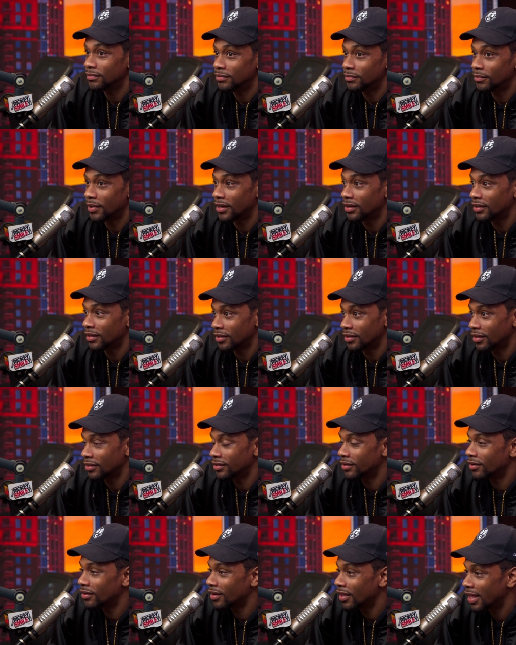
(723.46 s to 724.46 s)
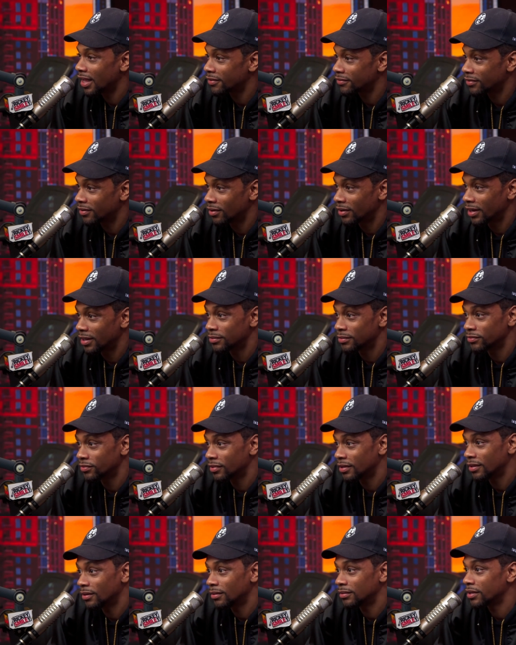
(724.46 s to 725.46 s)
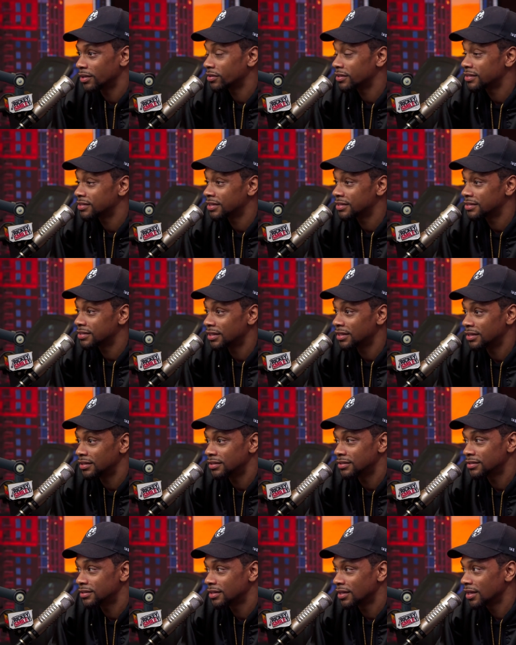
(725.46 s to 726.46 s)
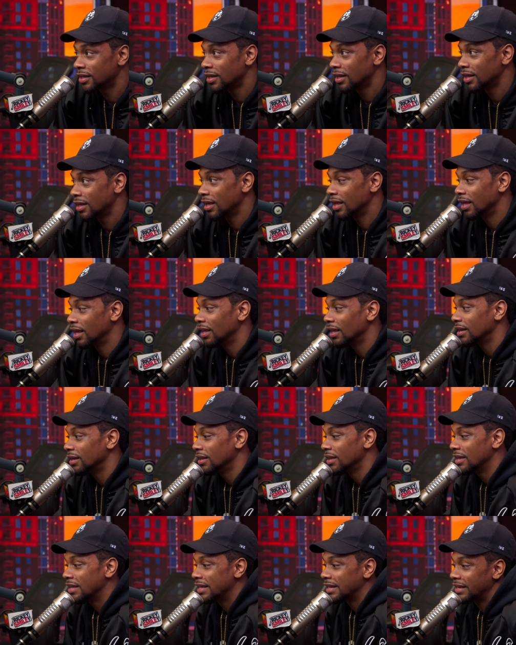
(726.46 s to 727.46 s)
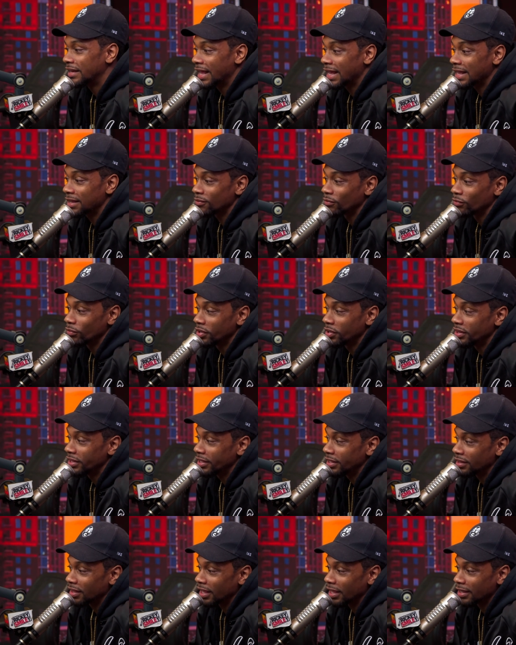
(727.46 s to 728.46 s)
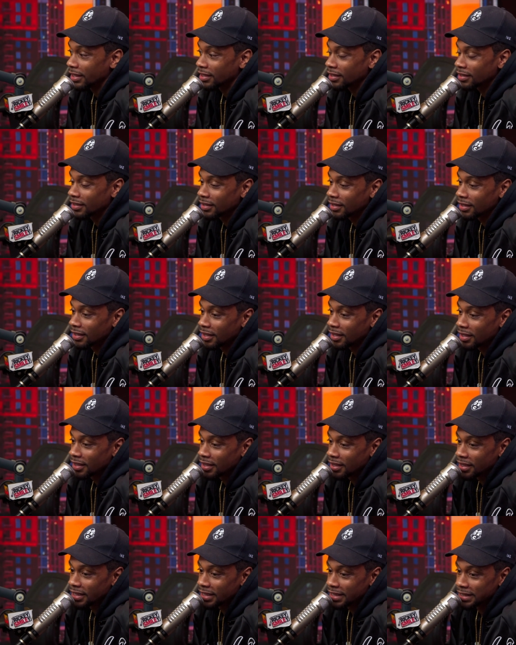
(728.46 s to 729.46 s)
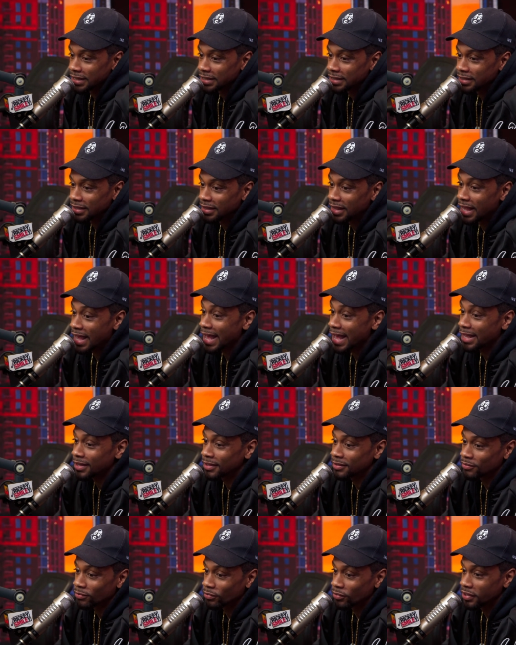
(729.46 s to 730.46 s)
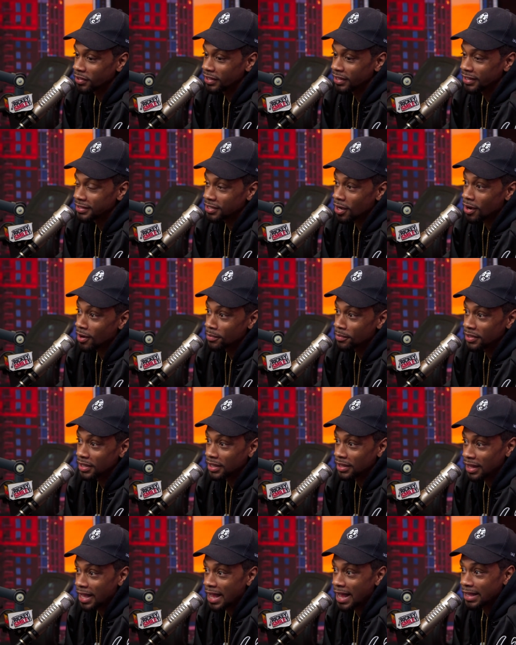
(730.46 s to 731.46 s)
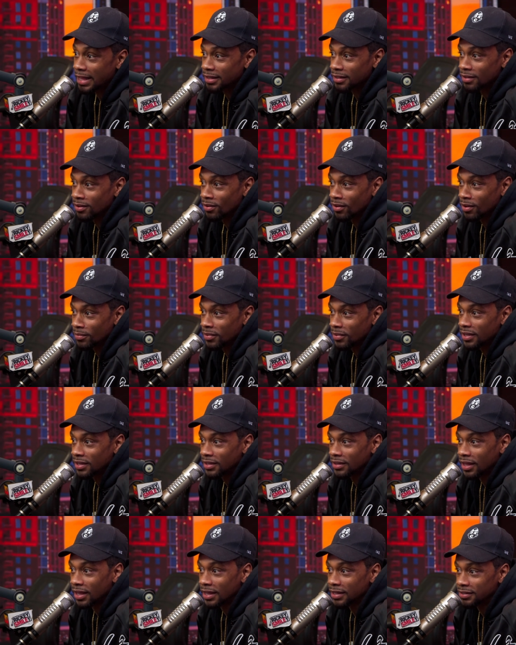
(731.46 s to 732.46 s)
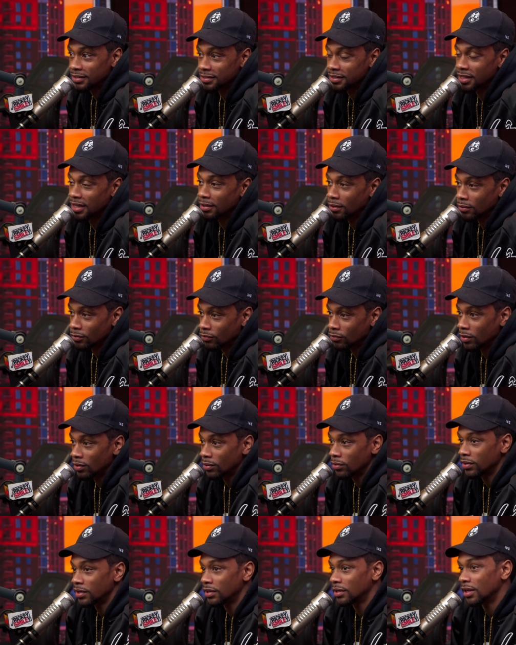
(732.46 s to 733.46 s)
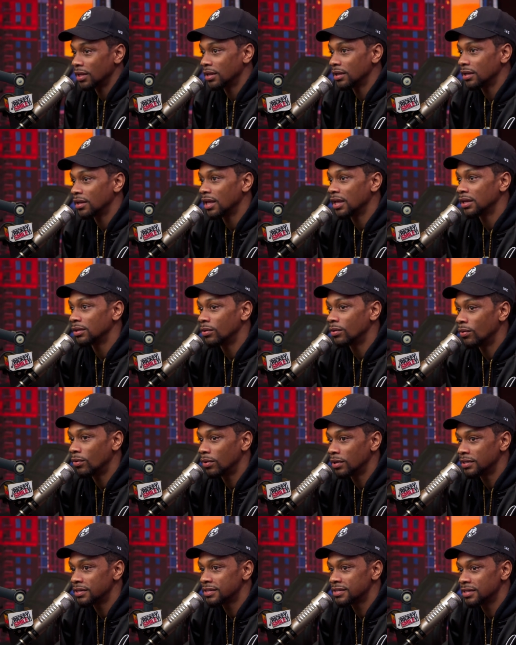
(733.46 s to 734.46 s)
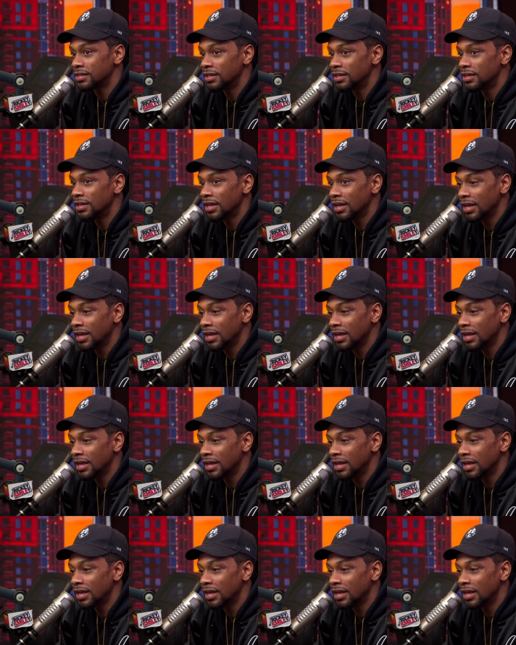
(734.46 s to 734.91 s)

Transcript: about a, a year and a half ago. That was really dope, thirty-six cities. And that really, like, that really taught me a lot, you know what I mean? Like just getting on the road and, and, and going to see